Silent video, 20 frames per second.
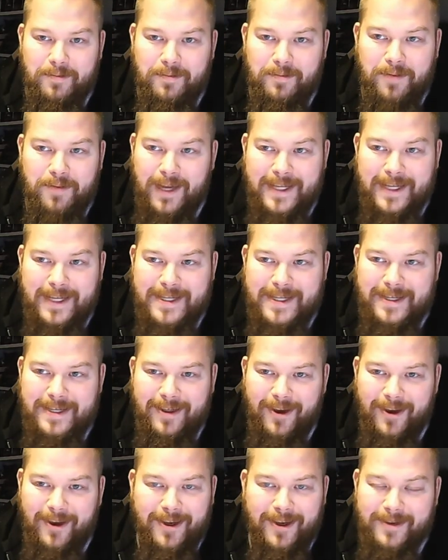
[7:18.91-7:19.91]
Please,
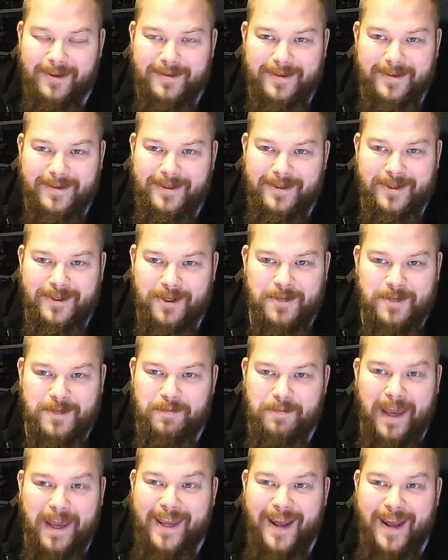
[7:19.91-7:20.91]
like, just
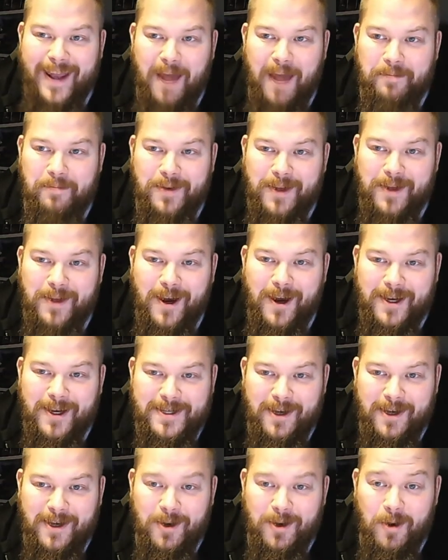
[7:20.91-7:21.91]
make it happen, guys.
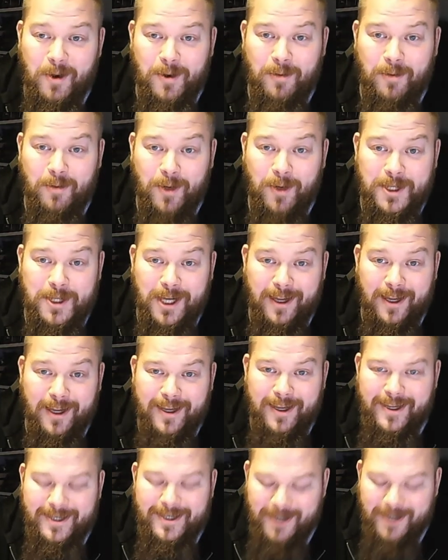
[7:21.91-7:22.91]
I know you're watching.
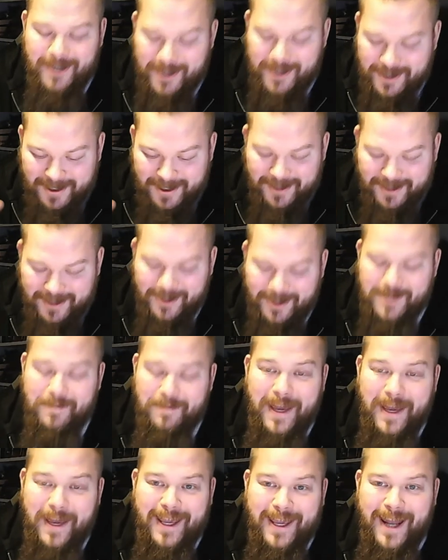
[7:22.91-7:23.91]
Just
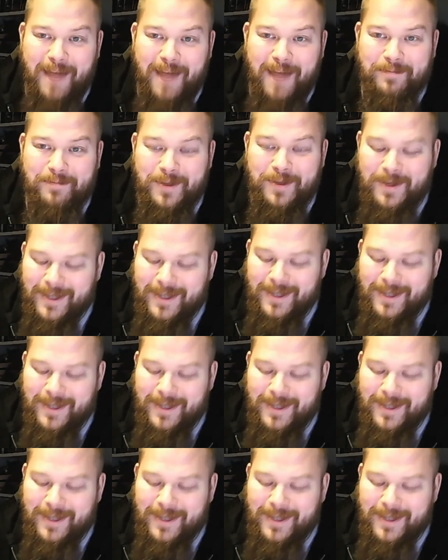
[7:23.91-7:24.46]
make it happen.